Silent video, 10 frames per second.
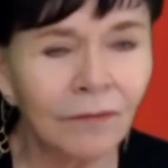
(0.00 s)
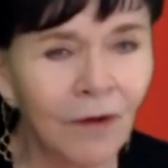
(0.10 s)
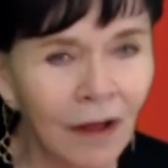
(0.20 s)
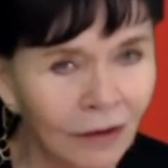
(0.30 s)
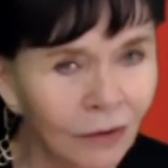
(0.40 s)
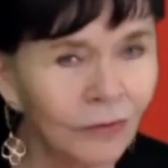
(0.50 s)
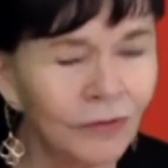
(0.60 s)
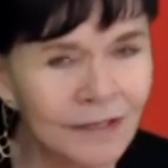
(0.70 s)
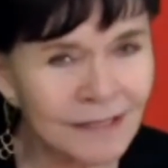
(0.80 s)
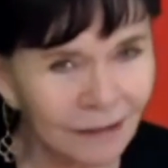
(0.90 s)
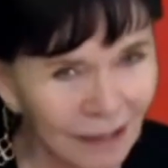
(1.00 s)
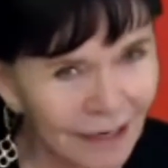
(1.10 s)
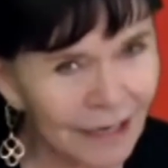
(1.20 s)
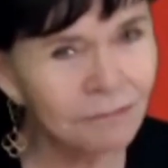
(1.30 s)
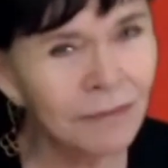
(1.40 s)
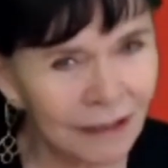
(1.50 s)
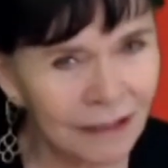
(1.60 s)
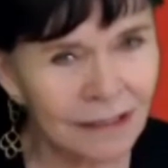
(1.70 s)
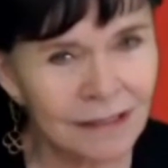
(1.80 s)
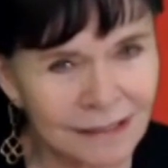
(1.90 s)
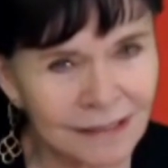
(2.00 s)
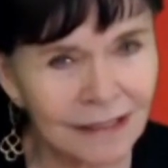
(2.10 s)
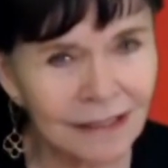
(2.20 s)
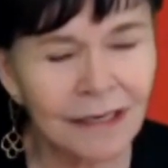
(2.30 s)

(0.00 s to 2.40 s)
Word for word: follow this lameness